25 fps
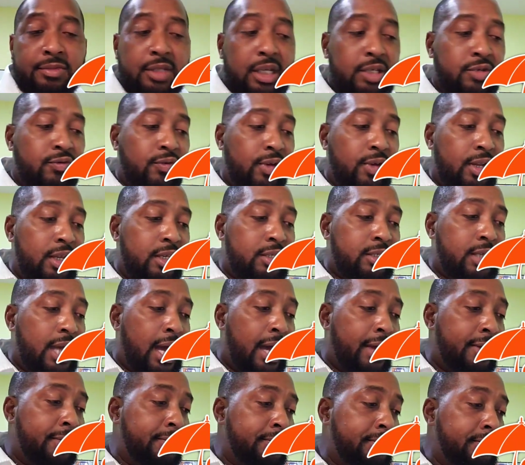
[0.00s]
It's really
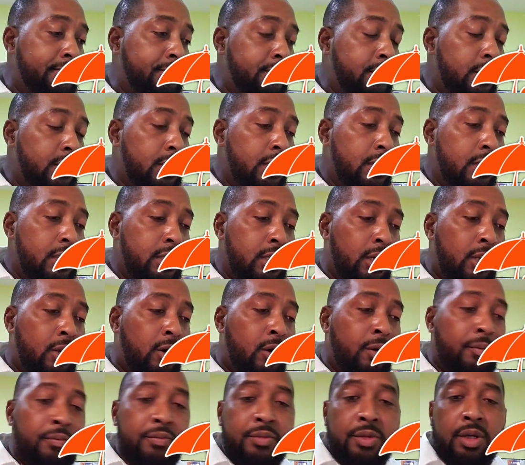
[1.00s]
sad. You
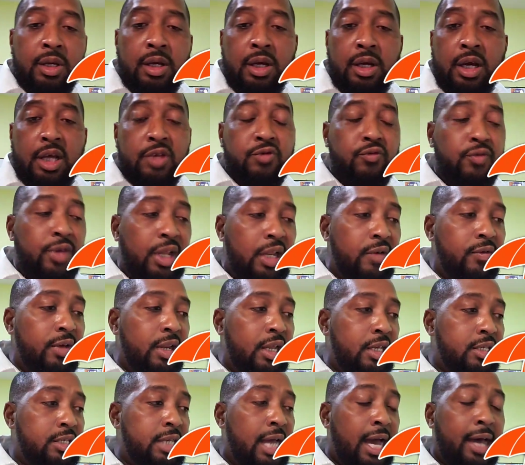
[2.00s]
know, it's really,
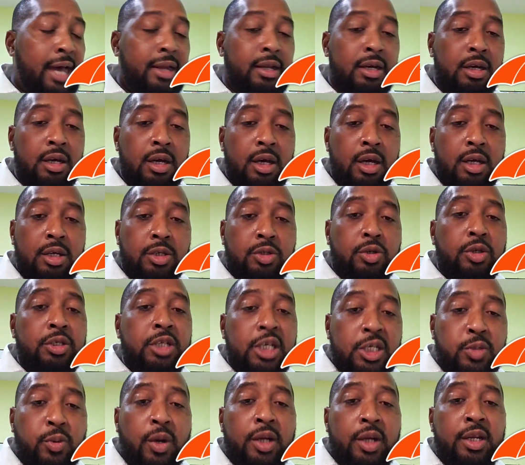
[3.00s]
really sad. So
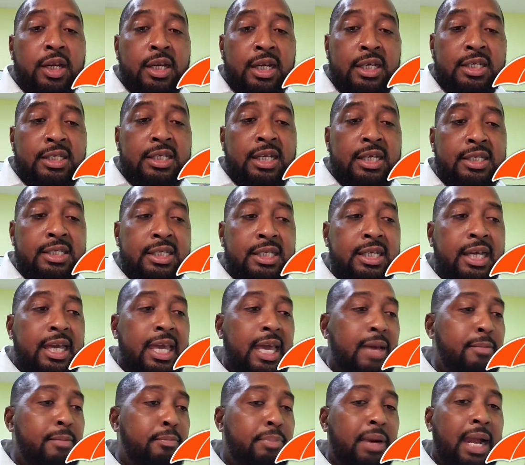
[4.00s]
this is the
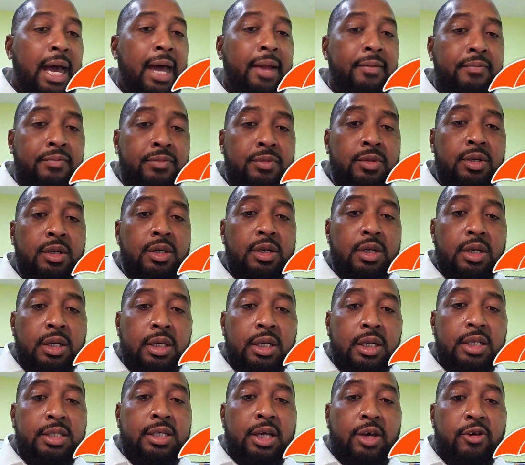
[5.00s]
game plan.
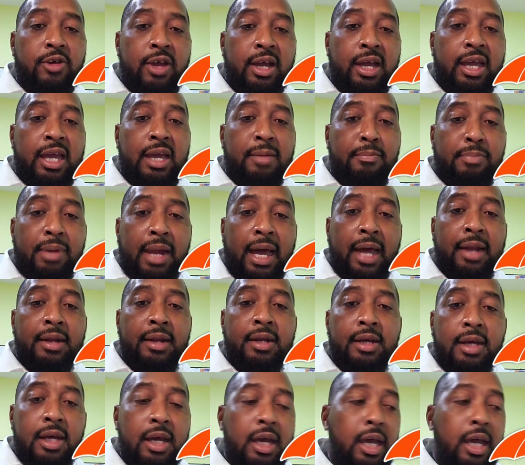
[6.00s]
This is the great game plan.